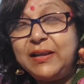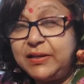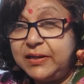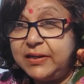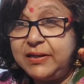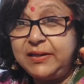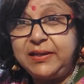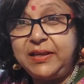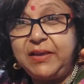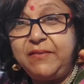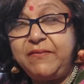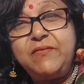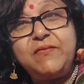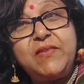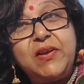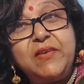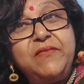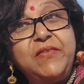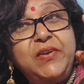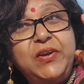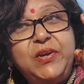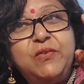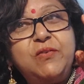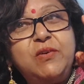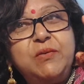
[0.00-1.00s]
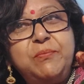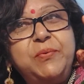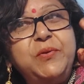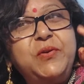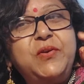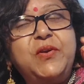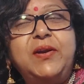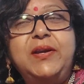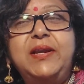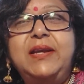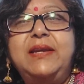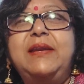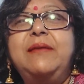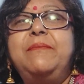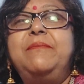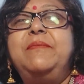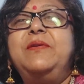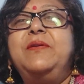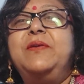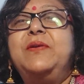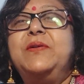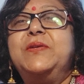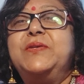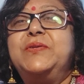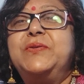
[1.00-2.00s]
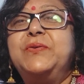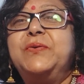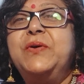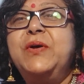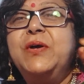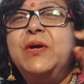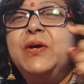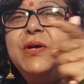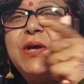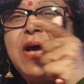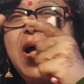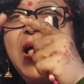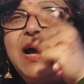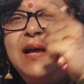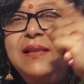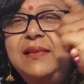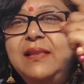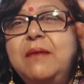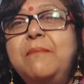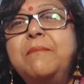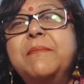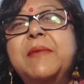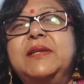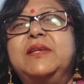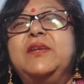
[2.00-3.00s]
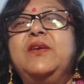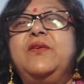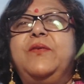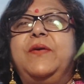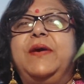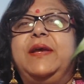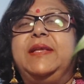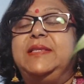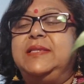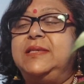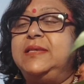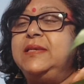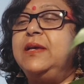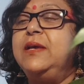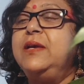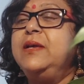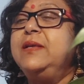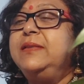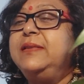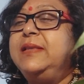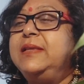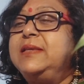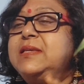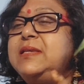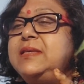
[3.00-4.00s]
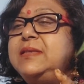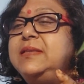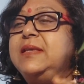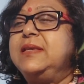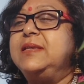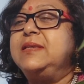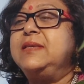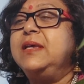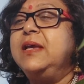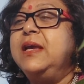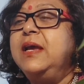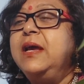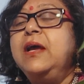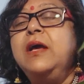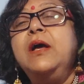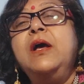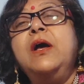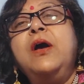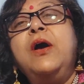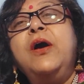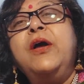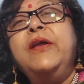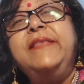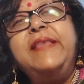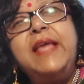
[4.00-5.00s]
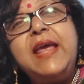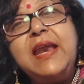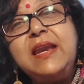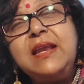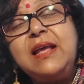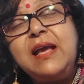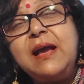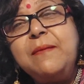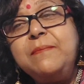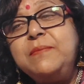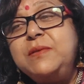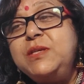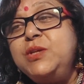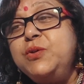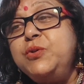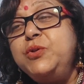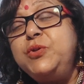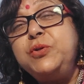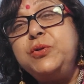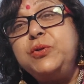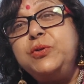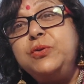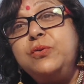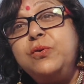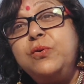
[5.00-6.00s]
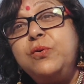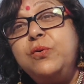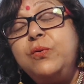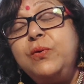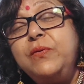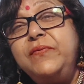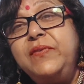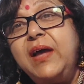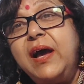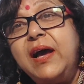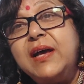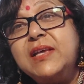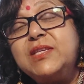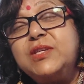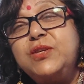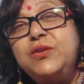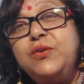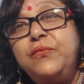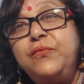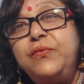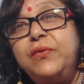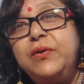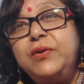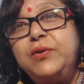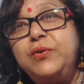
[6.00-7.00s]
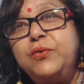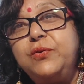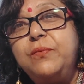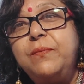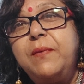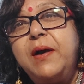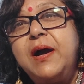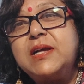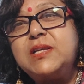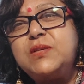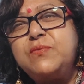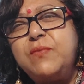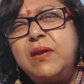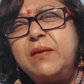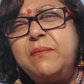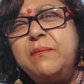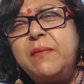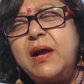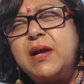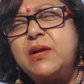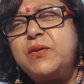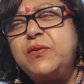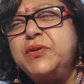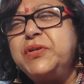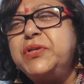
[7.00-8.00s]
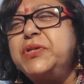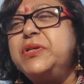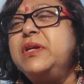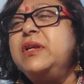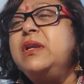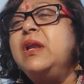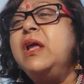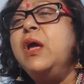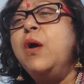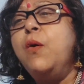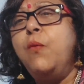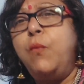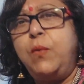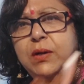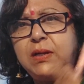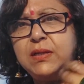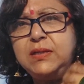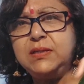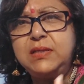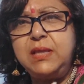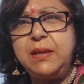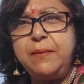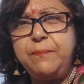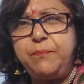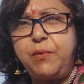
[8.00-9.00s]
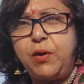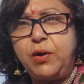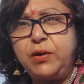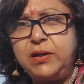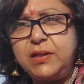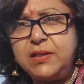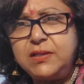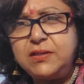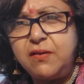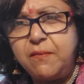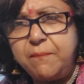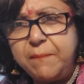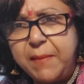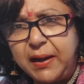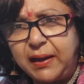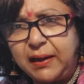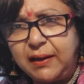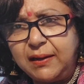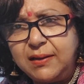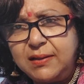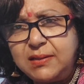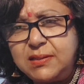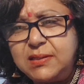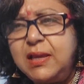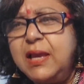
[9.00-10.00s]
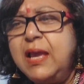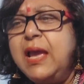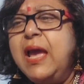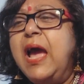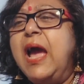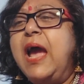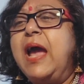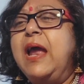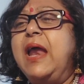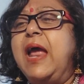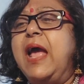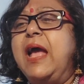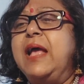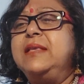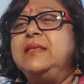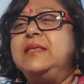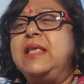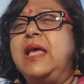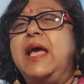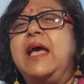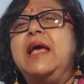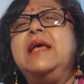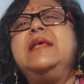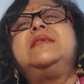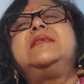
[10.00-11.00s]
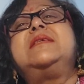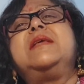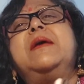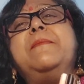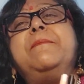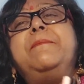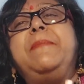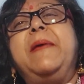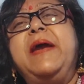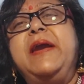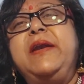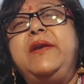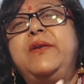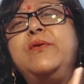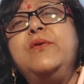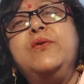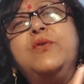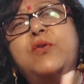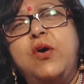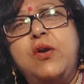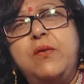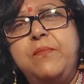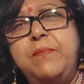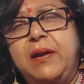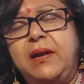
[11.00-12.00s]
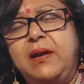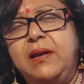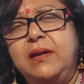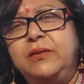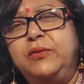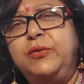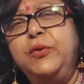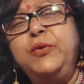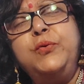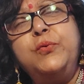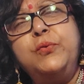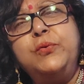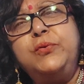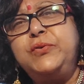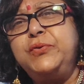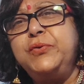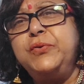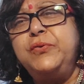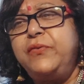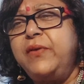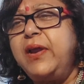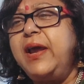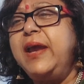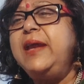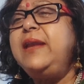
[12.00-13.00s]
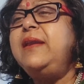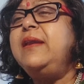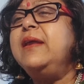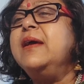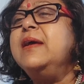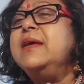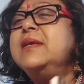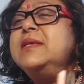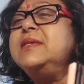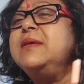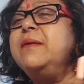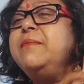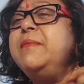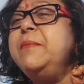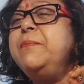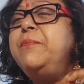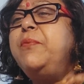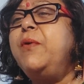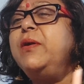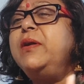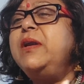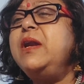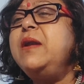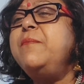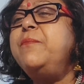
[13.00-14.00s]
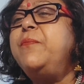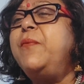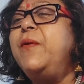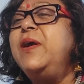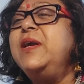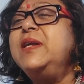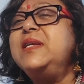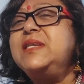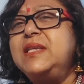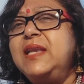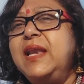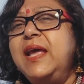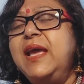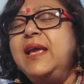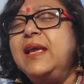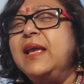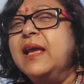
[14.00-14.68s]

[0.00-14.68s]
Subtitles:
given one video on periodic table also, are the metalloids. This is this. Then comes, you should know, if they ask you for 2 marks, 1 mark question, what is the importance of metals and as compared to non-metal. So you should write some important points like